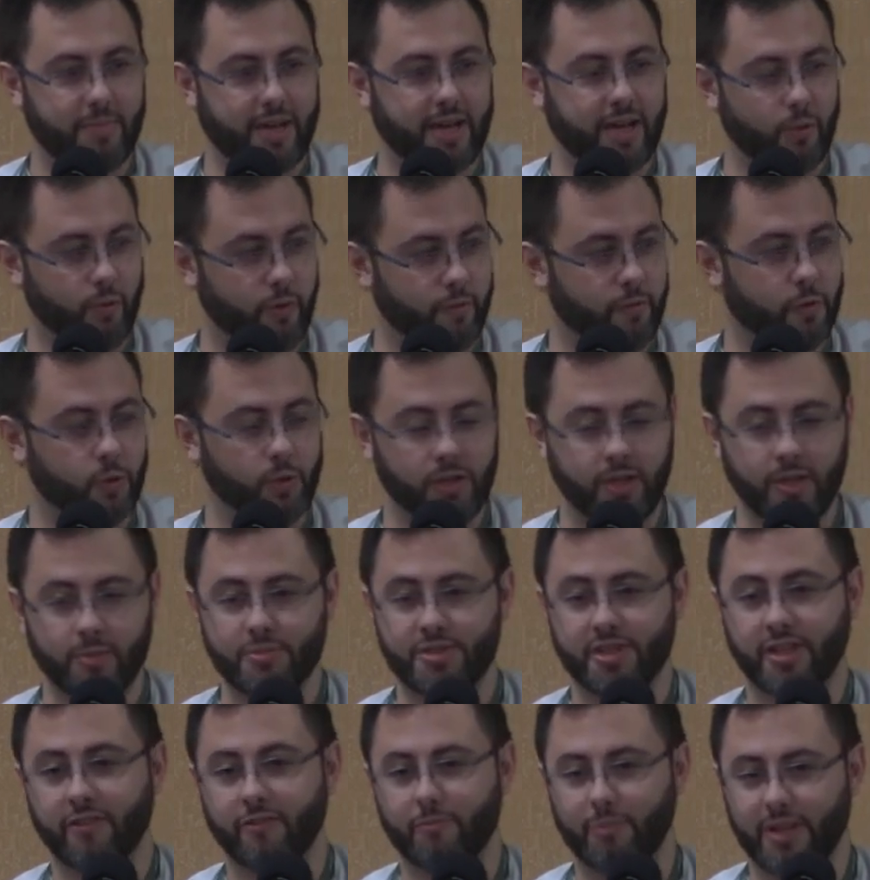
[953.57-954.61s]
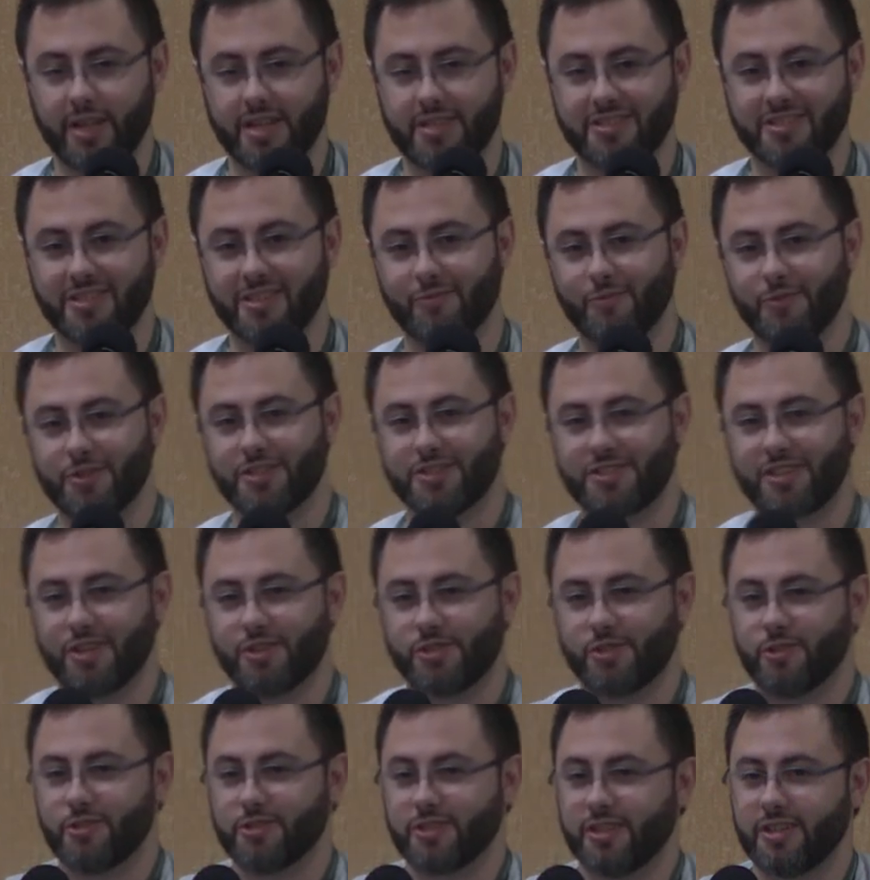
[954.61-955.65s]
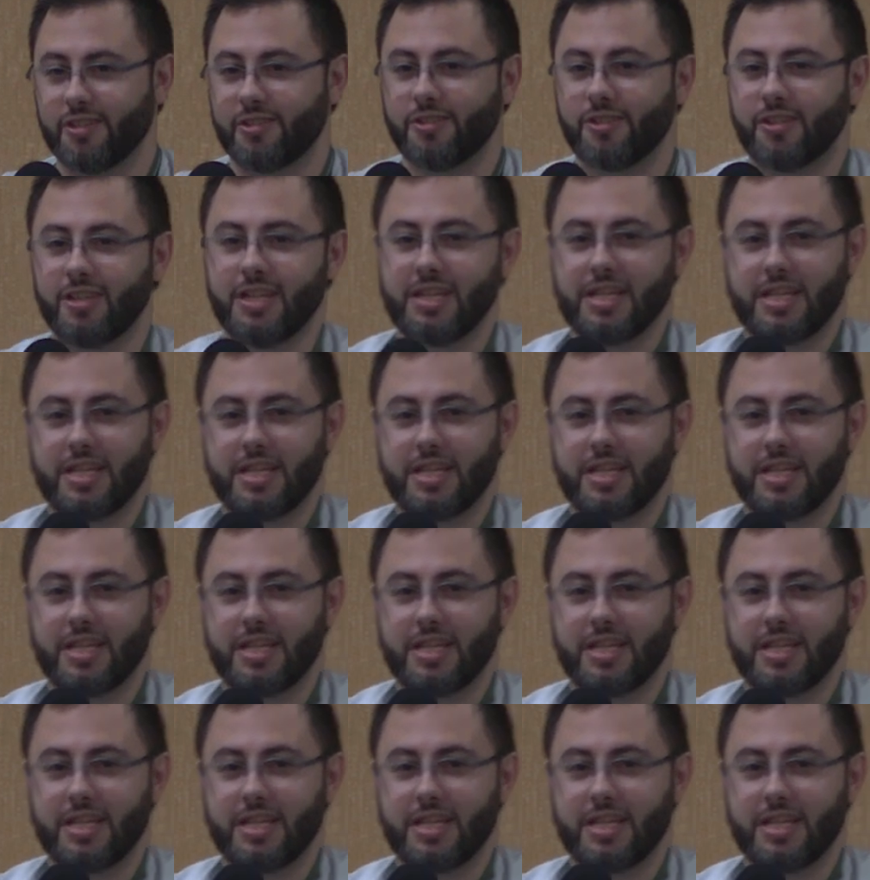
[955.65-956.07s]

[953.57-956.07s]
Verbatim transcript: back and refuted himself, but that's a different discussion altogether.